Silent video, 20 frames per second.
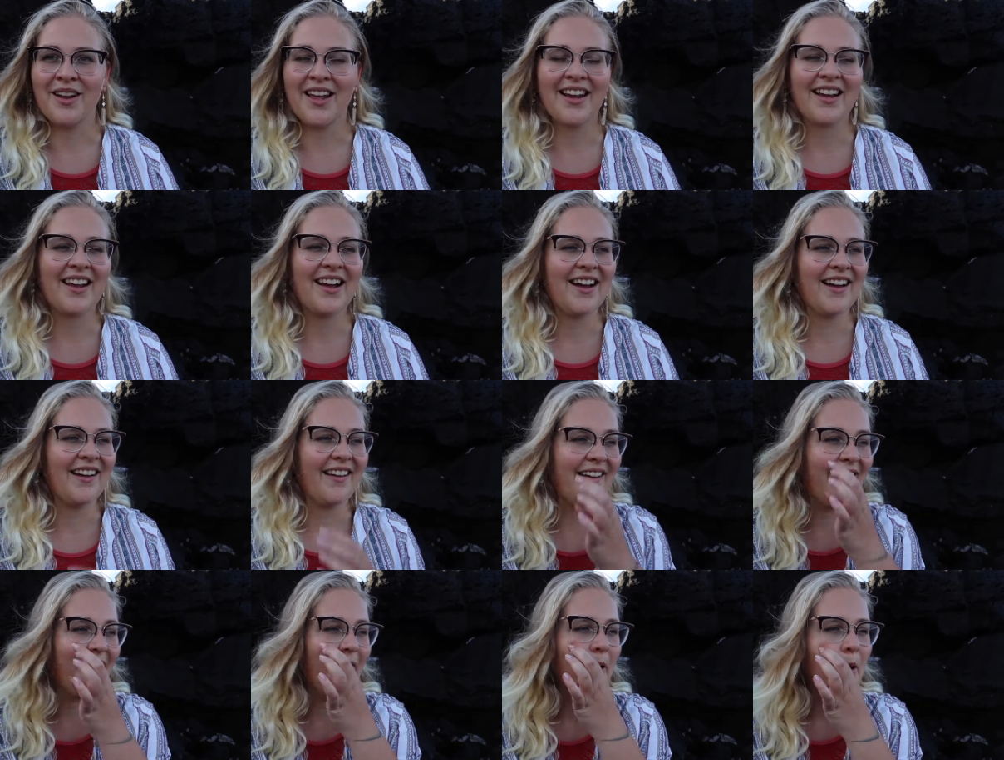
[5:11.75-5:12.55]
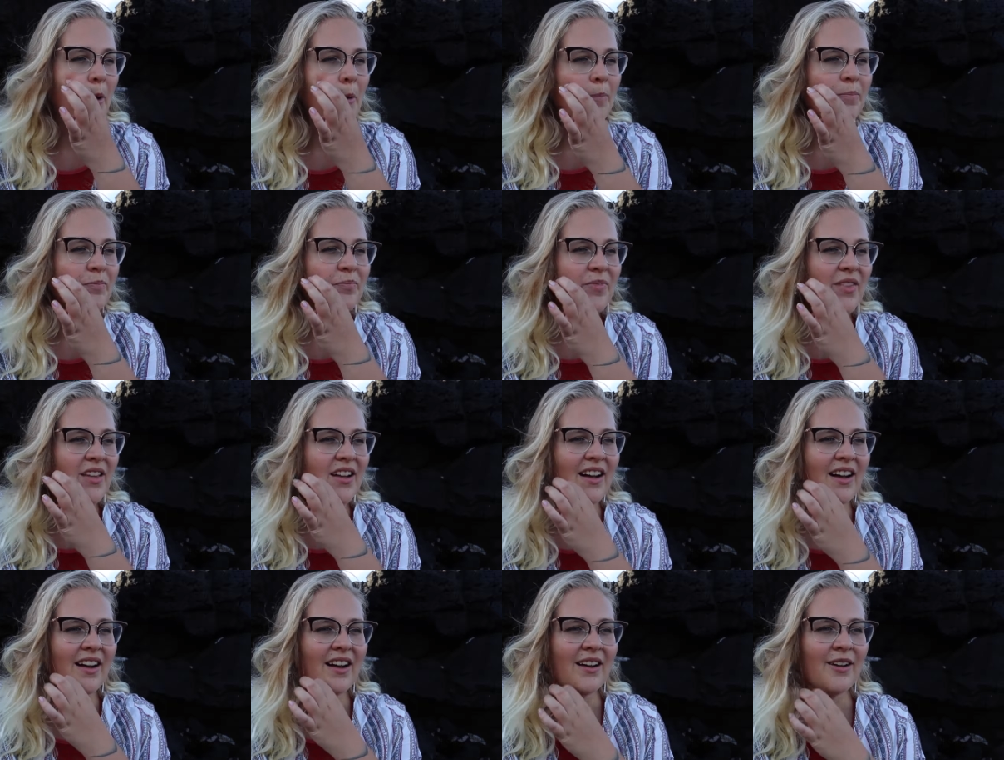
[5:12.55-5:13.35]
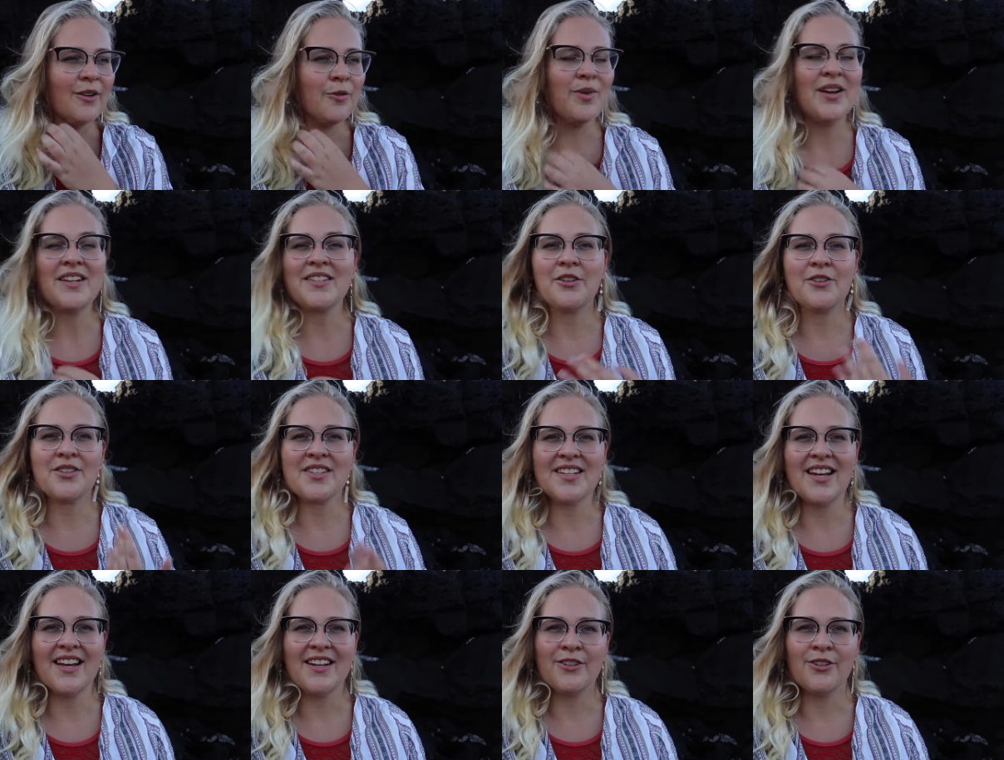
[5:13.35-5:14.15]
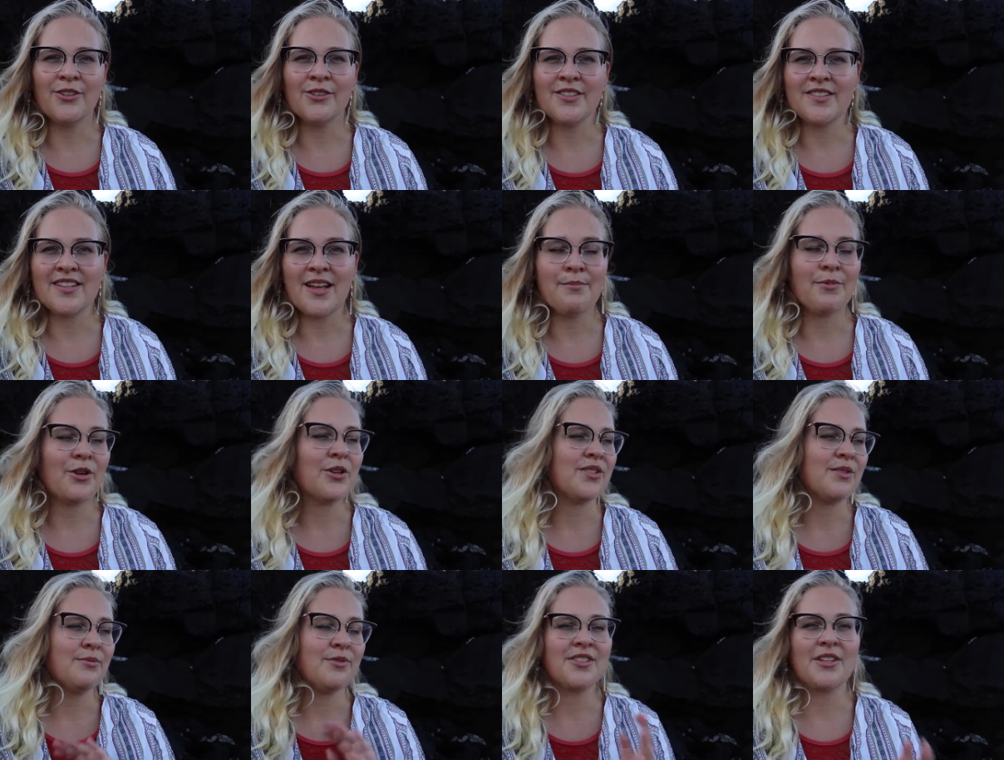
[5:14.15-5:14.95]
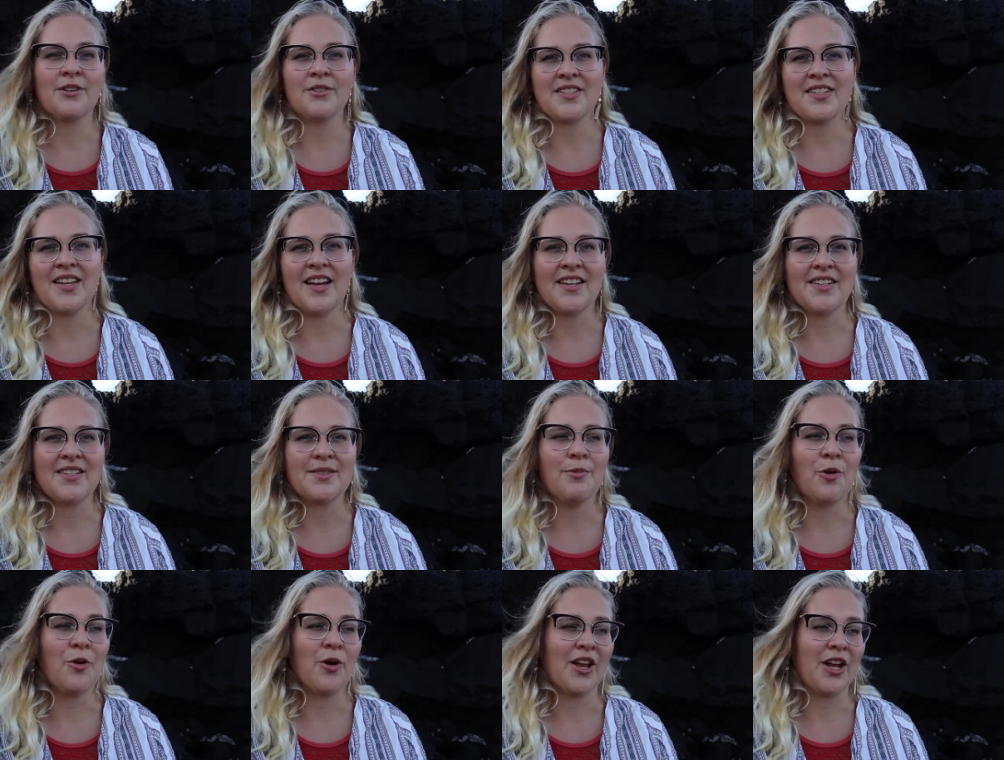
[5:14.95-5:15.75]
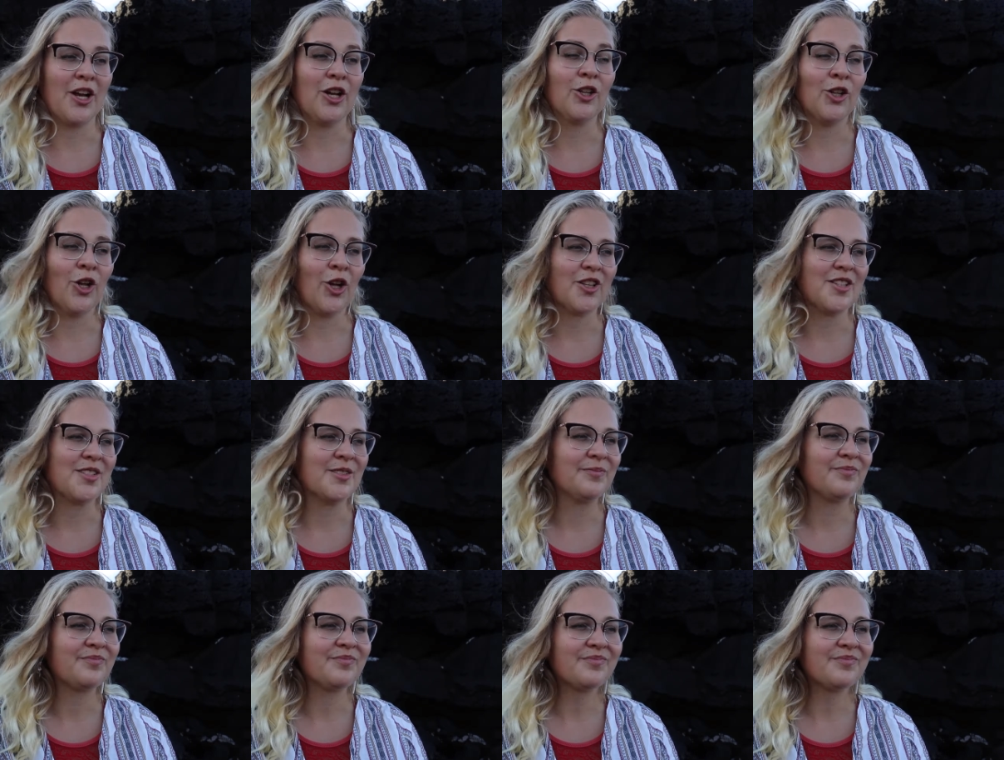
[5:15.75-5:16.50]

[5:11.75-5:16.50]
Like I uh, went outside all the time because he was outside smoking a lot